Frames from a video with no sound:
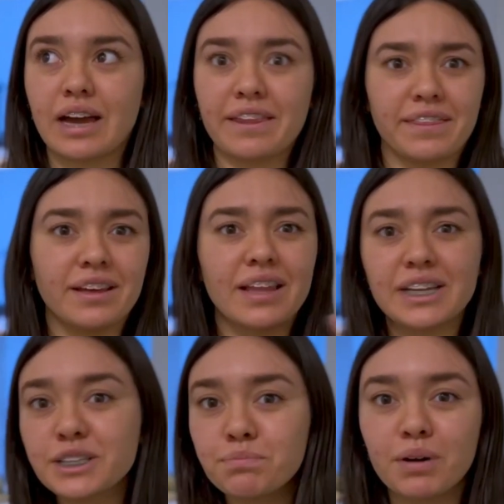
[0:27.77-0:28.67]
I think
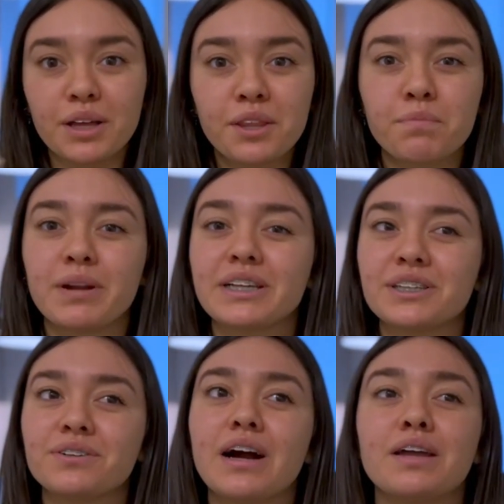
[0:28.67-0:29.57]
last month, but I
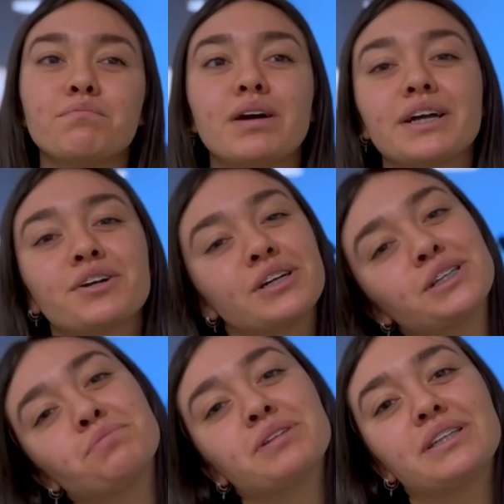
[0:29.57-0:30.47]
still had my
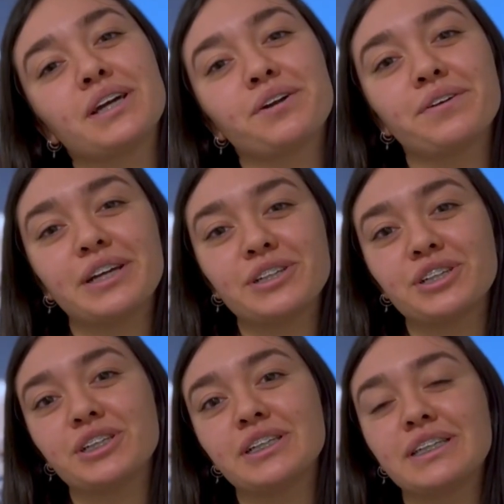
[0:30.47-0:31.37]
Christmas
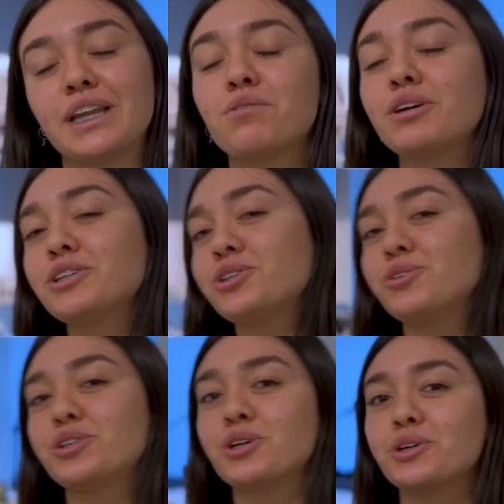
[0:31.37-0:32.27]
decorations and I wanted to
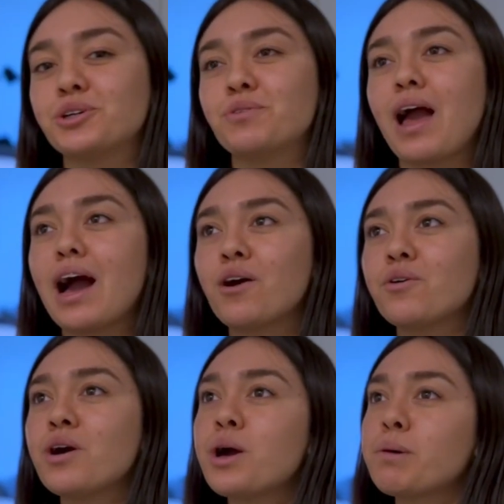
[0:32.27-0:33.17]
show you how